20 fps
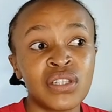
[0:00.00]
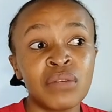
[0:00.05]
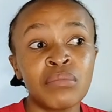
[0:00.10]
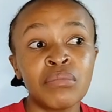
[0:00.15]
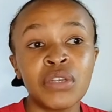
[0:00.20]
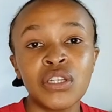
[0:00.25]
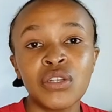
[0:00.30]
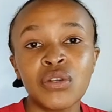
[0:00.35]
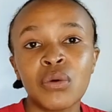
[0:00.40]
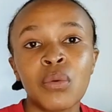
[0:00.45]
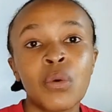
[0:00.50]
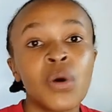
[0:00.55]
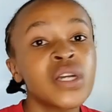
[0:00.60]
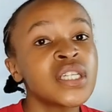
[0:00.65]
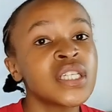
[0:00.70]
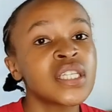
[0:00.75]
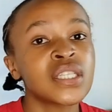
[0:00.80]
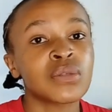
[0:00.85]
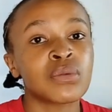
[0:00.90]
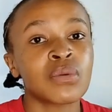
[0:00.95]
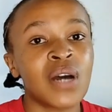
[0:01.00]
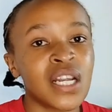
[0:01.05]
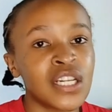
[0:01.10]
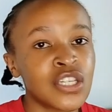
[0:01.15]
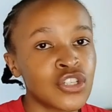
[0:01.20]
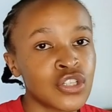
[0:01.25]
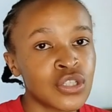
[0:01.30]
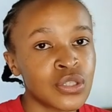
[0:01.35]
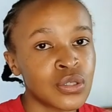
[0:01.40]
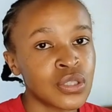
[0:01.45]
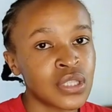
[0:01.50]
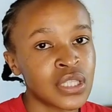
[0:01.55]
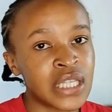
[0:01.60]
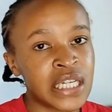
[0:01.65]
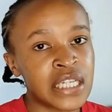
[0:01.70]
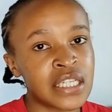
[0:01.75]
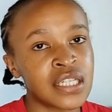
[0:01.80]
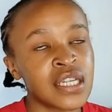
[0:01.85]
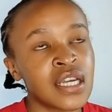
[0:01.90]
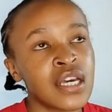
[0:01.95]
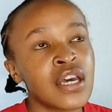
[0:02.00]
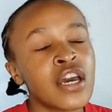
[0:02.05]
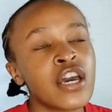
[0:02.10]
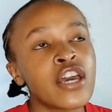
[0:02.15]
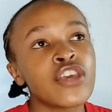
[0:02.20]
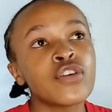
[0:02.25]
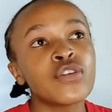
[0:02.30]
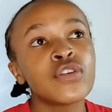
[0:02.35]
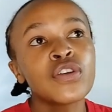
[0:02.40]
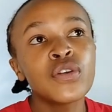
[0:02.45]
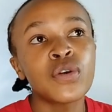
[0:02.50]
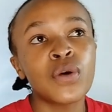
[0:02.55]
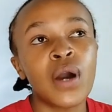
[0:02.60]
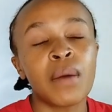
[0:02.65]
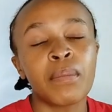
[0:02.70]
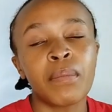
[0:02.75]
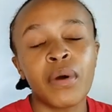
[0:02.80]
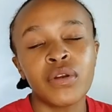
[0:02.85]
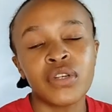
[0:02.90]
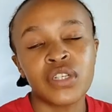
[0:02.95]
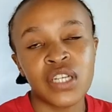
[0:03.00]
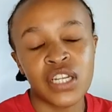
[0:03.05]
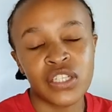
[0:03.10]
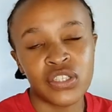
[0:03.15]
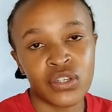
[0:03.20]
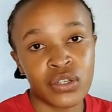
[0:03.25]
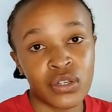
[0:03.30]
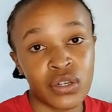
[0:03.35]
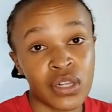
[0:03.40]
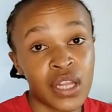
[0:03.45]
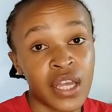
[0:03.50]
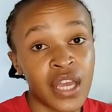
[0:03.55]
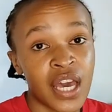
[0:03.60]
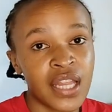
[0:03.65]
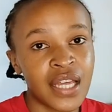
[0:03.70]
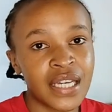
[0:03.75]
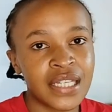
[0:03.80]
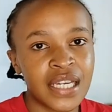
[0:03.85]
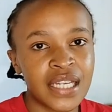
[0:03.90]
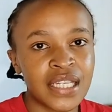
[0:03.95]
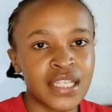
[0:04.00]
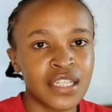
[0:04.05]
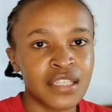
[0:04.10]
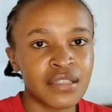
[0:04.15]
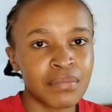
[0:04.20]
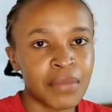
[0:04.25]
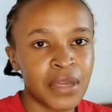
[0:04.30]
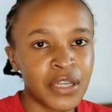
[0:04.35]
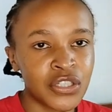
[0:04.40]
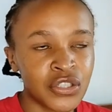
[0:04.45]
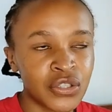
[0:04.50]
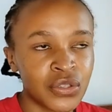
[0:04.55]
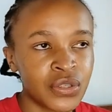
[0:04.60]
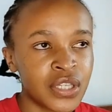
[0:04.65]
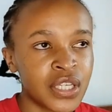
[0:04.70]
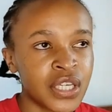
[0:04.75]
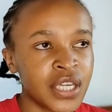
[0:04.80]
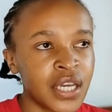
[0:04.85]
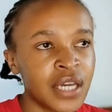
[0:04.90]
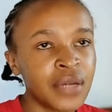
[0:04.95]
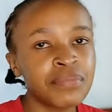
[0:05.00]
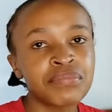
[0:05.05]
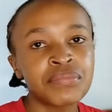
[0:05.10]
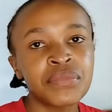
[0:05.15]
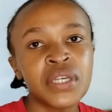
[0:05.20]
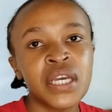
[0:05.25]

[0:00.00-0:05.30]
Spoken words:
Let me know, what is one truth that you know about natural hair that I didn't mention here,